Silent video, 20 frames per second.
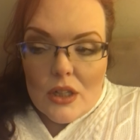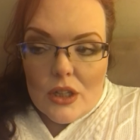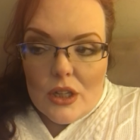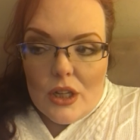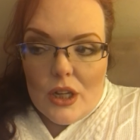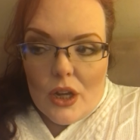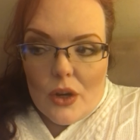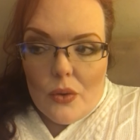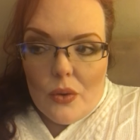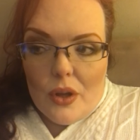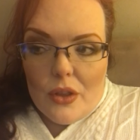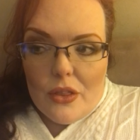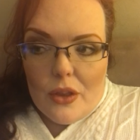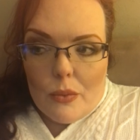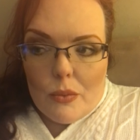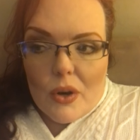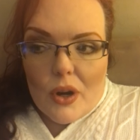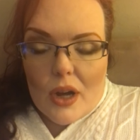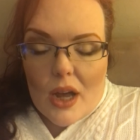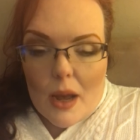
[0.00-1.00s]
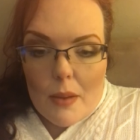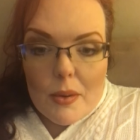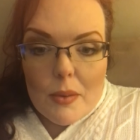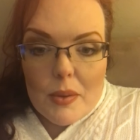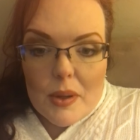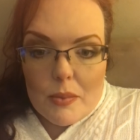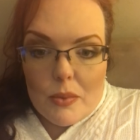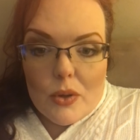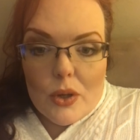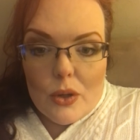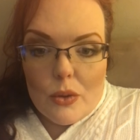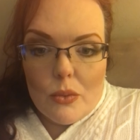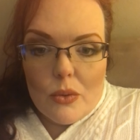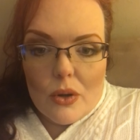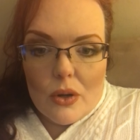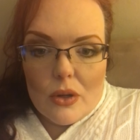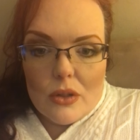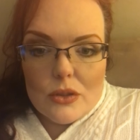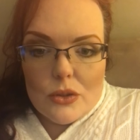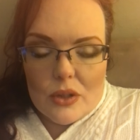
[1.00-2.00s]
You know, there were a couple people who
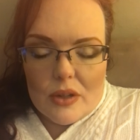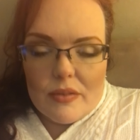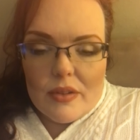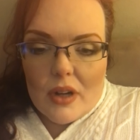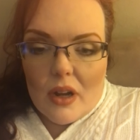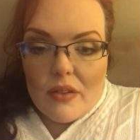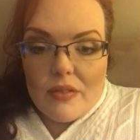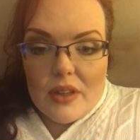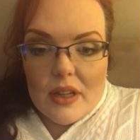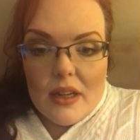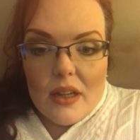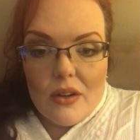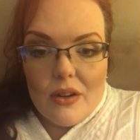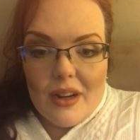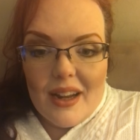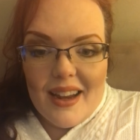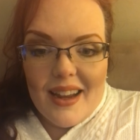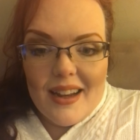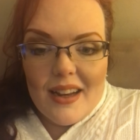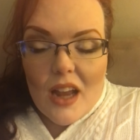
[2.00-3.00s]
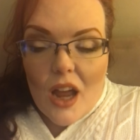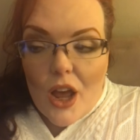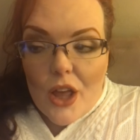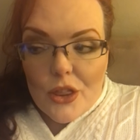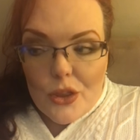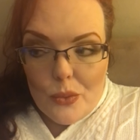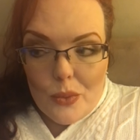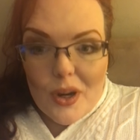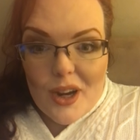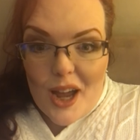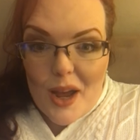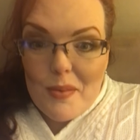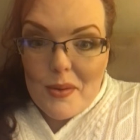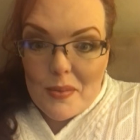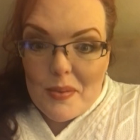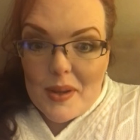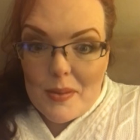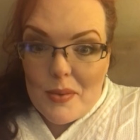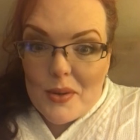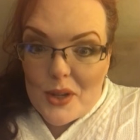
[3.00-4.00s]
were driven off the internet. There were a couple
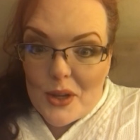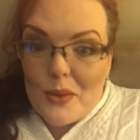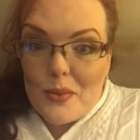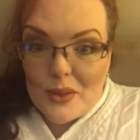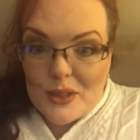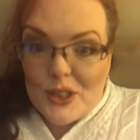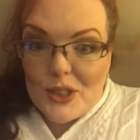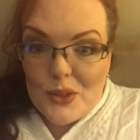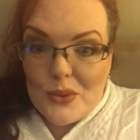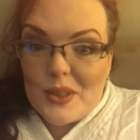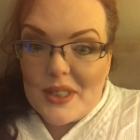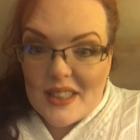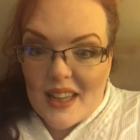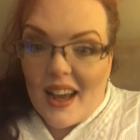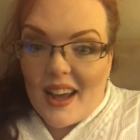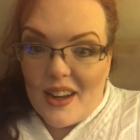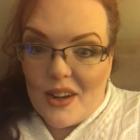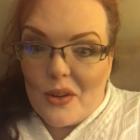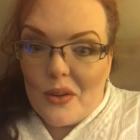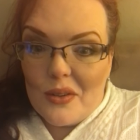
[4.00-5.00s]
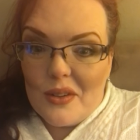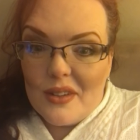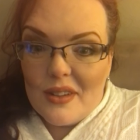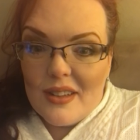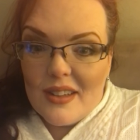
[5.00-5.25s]
people who were suicidal,